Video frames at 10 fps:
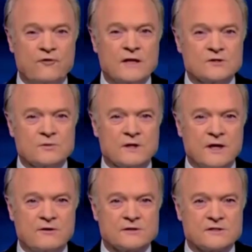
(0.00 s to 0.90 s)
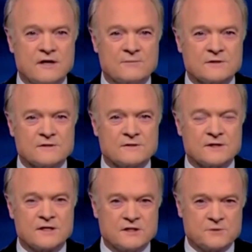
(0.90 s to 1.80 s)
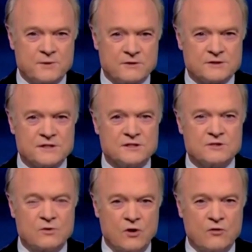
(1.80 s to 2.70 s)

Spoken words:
Friends with Clarence Thomas, the conspiracy to